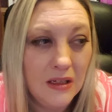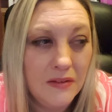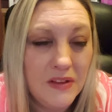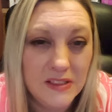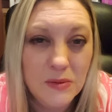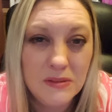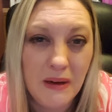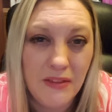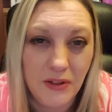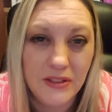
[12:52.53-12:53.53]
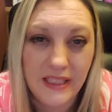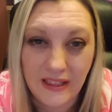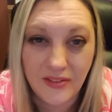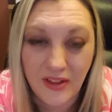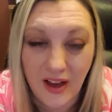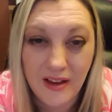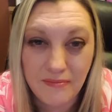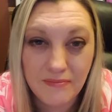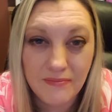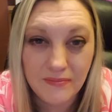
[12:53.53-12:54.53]
This was my 13th
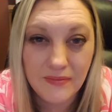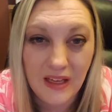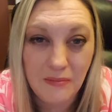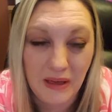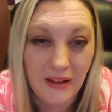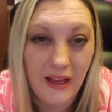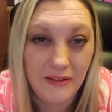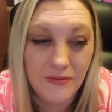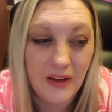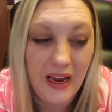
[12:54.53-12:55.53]
time in my life.